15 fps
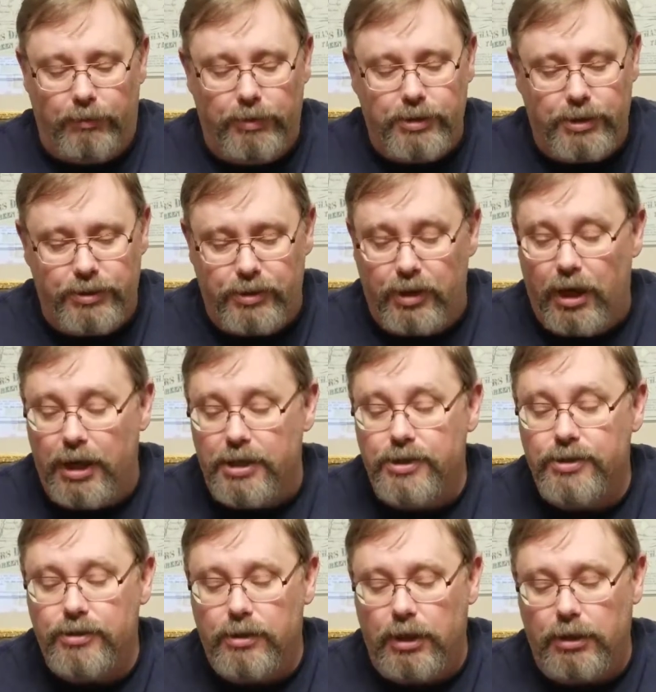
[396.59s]
which is a
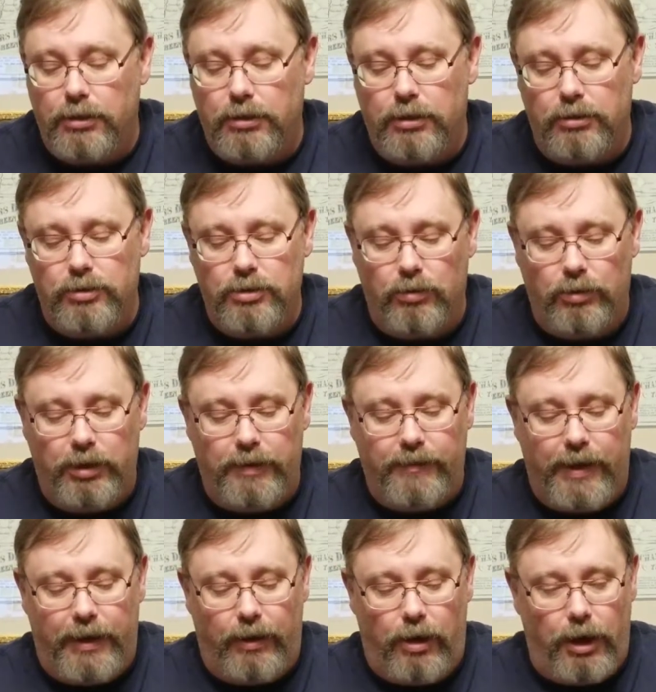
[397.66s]
nice thing to do. So we'll leave
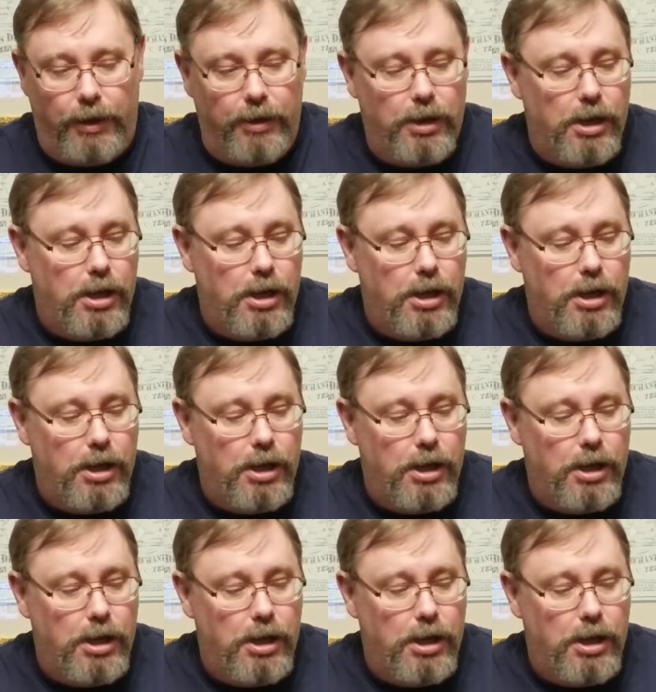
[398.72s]
that on,